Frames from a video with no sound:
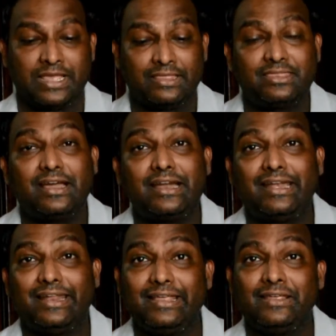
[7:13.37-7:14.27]

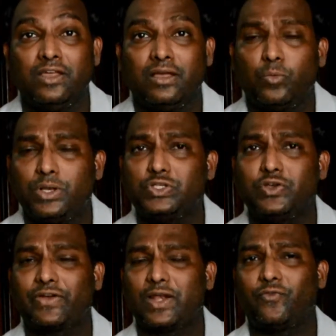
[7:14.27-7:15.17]
Thirdly, once
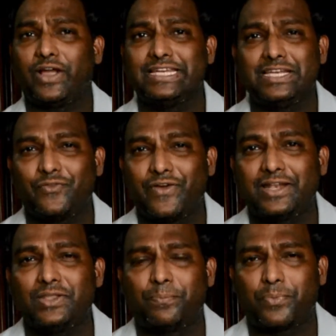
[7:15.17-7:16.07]
you've kind of
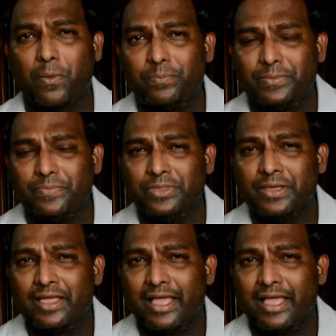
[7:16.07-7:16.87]
identified the problem